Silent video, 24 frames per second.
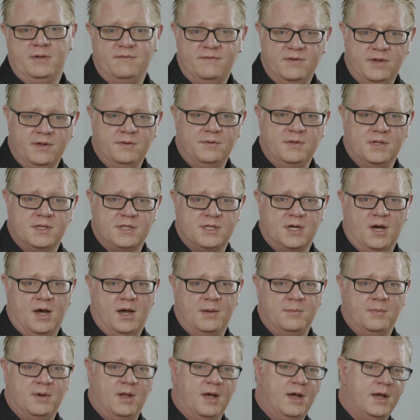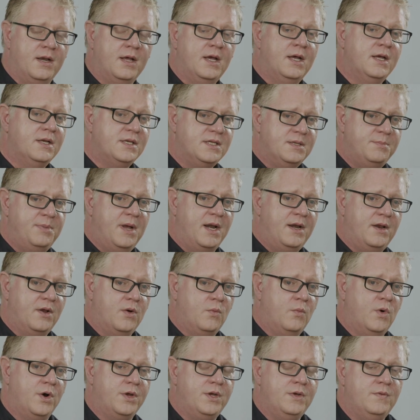view the timeline depending on
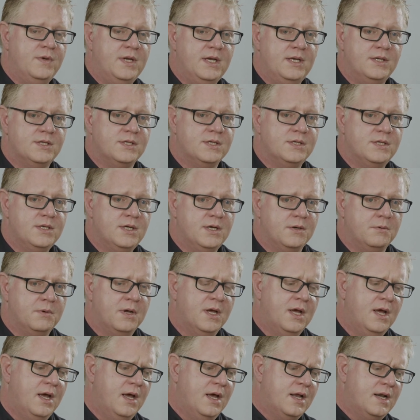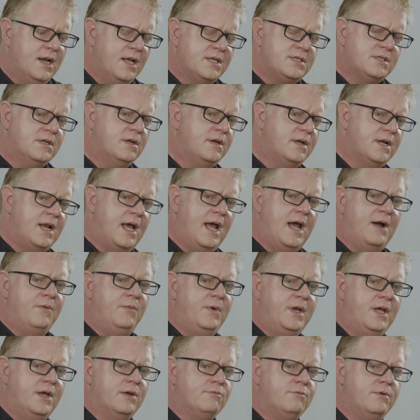what you need to do, let's look at how
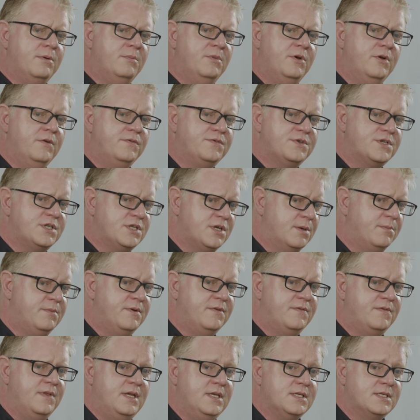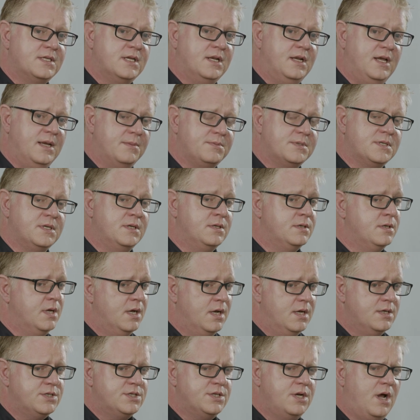we can remove some of these clips and
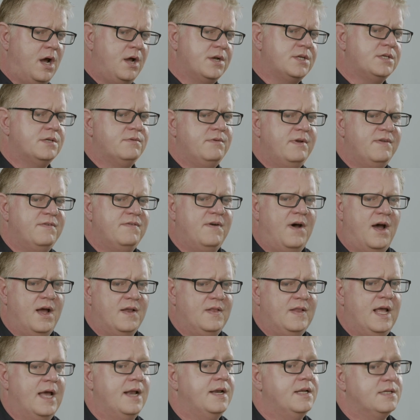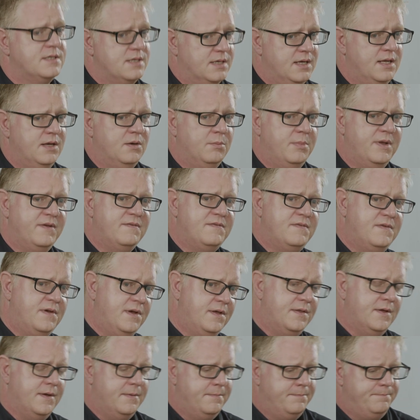start to refine the edit a little bit
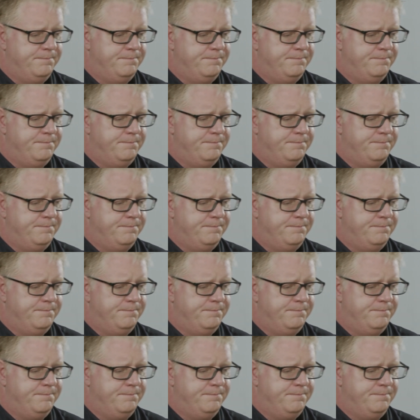further.